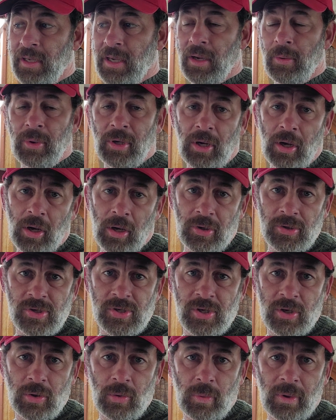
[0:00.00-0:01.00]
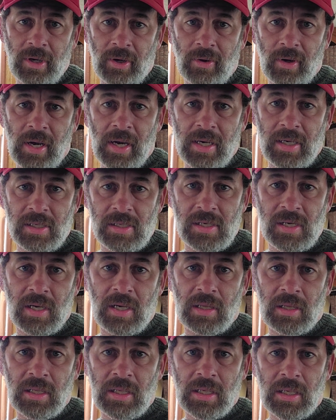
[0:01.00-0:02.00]
I would also winterize
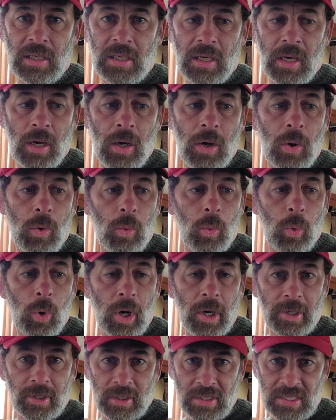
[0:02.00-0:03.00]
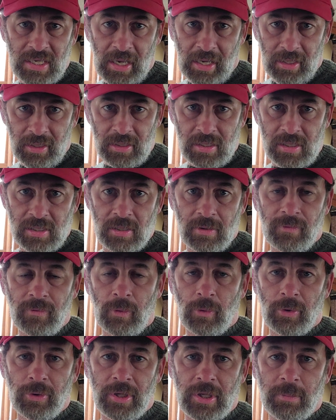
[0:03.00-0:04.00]
the water tanks
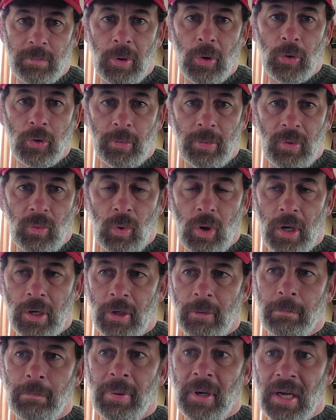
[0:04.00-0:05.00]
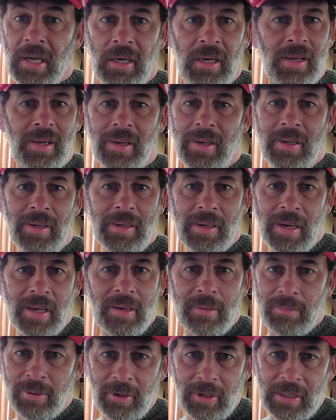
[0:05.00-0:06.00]
for the potable water, but I
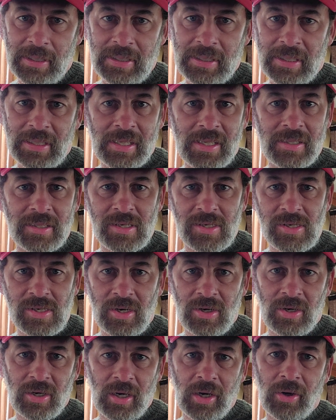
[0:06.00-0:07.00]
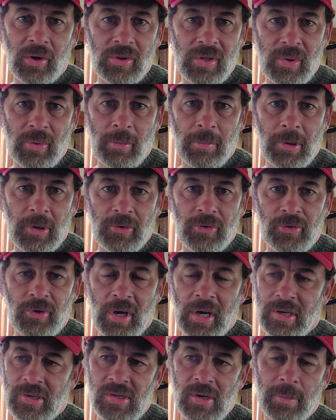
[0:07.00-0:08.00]
didn't put anything in it this year, and I know they were bone
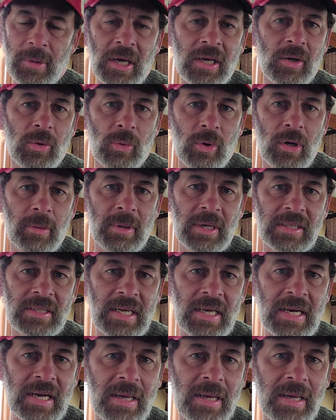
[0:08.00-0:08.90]
dry, so I'm not going to worry about that.